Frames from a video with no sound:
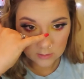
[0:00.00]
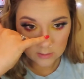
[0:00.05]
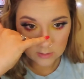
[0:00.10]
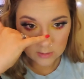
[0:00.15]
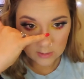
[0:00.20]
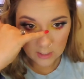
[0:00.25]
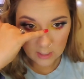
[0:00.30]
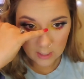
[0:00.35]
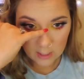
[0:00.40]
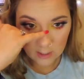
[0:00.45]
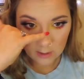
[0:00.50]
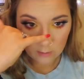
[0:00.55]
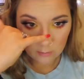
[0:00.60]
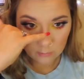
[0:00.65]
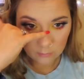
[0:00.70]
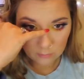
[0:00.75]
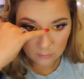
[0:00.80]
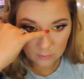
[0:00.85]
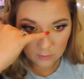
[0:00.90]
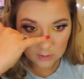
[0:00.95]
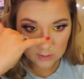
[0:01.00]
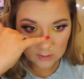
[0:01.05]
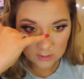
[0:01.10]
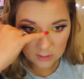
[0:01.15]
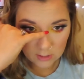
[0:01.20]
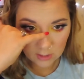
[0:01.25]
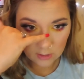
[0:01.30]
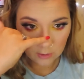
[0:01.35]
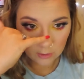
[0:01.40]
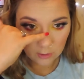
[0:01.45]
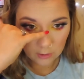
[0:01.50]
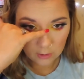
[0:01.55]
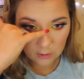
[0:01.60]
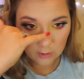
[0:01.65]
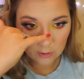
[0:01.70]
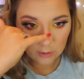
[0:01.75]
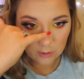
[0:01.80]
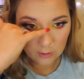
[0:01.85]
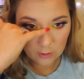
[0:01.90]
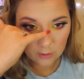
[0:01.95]
Down the
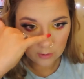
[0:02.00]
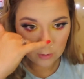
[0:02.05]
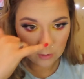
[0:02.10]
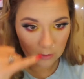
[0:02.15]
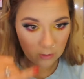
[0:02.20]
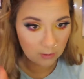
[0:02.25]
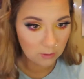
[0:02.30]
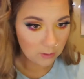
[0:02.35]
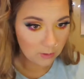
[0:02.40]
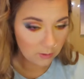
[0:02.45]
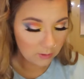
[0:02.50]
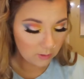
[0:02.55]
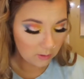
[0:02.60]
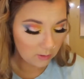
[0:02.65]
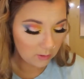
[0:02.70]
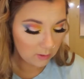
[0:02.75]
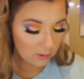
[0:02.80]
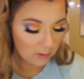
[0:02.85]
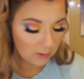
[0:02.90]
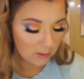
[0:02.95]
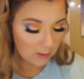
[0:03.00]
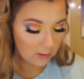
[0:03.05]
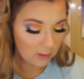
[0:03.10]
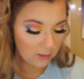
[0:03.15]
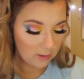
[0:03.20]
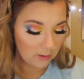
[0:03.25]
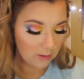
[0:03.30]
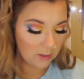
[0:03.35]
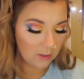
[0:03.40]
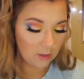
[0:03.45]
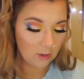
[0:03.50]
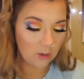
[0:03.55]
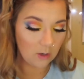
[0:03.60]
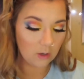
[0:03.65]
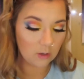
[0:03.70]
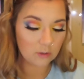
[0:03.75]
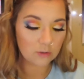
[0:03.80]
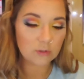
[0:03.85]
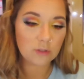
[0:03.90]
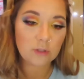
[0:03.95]
center, and then
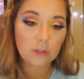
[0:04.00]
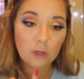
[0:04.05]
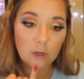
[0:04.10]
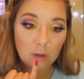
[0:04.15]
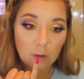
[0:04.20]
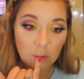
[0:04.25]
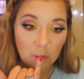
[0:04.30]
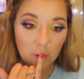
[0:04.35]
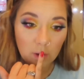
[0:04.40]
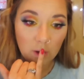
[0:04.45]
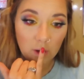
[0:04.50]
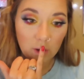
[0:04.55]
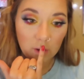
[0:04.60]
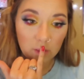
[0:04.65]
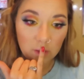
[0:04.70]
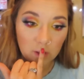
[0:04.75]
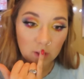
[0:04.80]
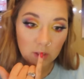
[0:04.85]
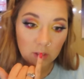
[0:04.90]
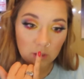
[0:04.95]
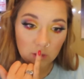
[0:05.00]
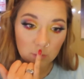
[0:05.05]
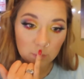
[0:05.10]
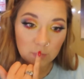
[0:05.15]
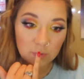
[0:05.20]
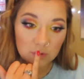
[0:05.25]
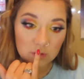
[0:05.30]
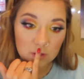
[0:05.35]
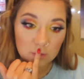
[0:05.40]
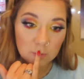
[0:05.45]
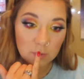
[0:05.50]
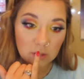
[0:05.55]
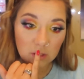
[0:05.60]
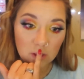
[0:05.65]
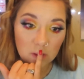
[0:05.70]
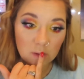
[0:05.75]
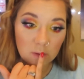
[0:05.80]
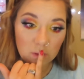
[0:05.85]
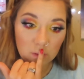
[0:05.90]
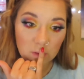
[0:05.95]
also on the Cupid's
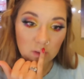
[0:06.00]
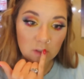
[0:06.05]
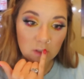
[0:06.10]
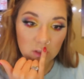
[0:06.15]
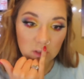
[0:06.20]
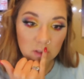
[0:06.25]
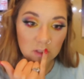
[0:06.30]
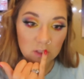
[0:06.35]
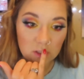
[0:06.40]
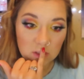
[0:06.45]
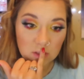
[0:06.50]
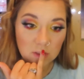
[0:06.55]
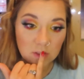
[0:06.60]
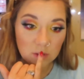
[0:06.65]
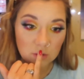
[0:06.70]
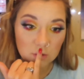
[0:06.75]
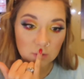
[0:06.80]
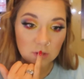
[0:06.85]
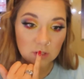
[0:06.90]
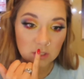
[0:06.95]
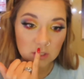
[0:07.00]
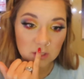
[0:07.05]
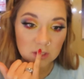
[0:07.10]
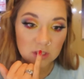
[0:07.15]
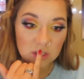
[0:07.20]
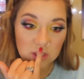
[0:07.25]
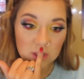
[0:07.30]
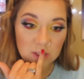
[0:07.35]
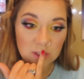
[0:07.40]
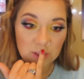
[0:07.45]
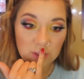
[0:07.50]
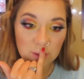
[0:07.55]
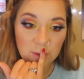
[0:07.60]
bow, as always.